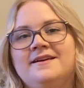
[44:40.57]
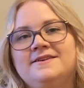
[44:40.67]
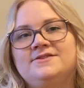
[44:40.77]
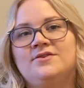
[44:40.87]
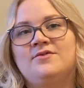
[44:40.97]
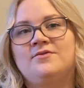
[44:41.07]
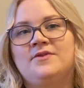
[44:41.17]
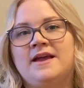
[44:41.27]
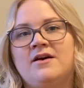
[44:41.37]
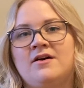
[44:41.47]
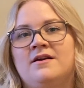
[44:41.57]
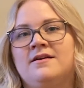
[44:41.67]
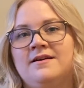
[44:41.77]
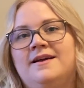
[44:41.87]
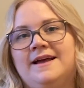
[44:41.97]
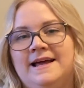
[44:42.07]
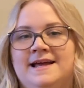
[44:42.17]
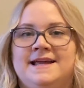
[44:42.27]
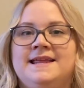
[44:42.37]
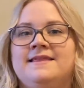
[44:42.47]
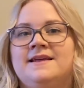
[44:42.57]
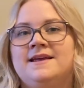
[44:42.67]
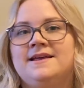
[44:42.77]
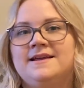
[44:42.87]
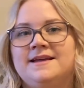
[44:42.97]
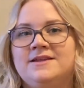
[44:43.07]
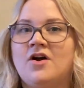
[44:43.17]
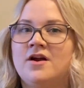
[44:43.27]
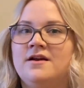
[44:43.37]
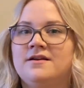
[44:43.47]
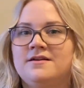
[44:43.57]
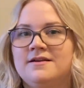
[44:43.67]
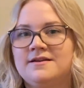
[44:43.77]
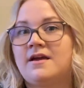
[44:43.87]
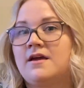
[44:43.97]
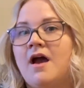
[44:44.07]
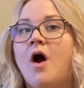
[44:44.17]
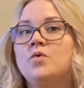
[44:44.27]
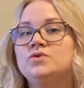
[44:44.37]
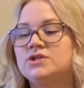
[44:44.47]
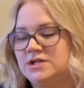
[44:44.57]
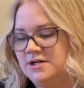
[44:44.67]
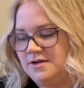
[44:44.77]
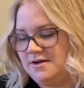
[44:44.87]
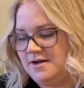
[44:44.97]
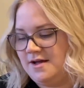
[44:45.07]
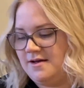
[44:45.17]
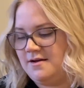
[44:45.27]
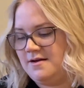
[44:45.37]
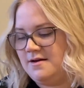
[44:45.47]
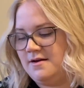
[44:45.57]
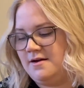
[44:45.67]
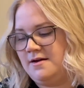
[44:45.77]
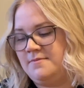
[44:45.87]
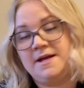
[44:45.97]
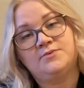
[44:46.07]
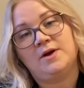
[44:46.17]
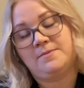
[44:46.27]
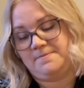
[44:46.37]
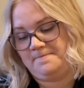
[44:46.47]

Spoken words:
So they are in the yarn count as well.